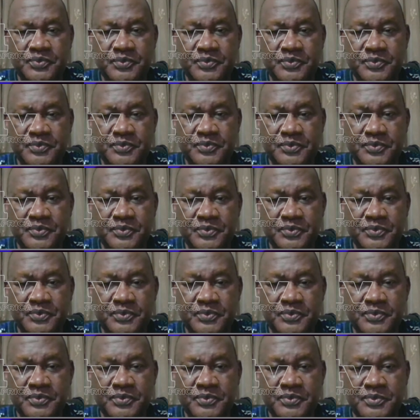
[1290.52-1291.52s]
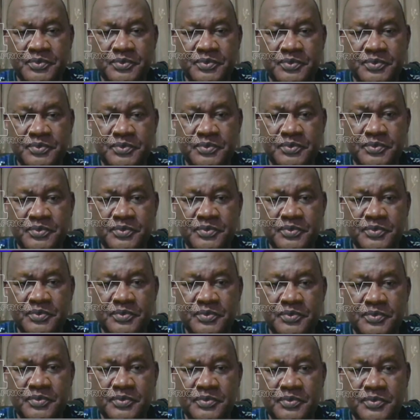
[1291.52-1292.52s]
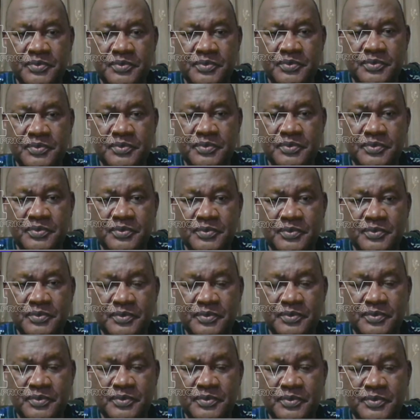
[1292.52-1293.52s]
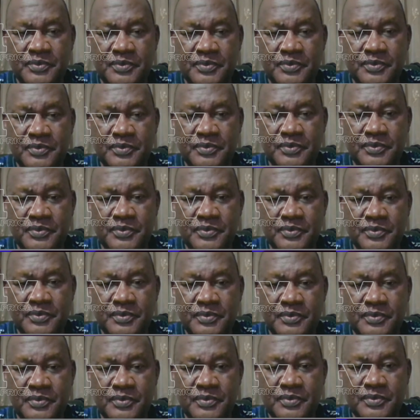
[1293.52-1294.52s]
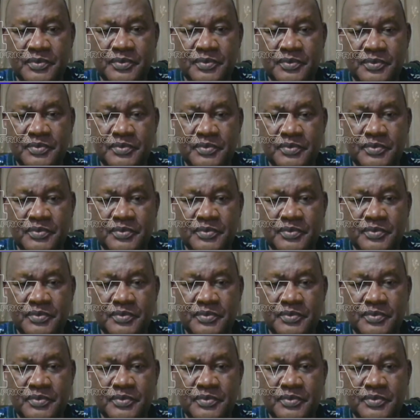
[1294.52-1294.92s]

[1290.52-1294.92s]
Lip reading: (not speaking)